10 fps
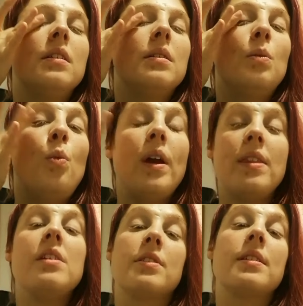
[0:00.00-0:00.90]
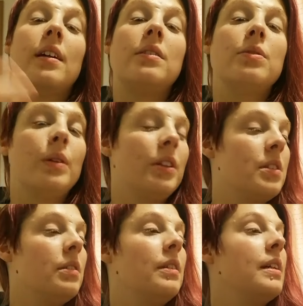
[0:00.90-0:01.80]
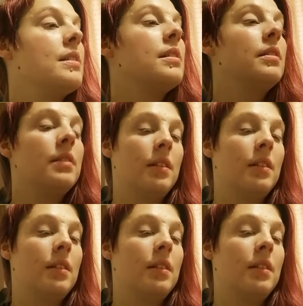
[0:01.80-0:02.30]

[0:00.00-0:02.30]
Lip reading: with yourself when you're doing this.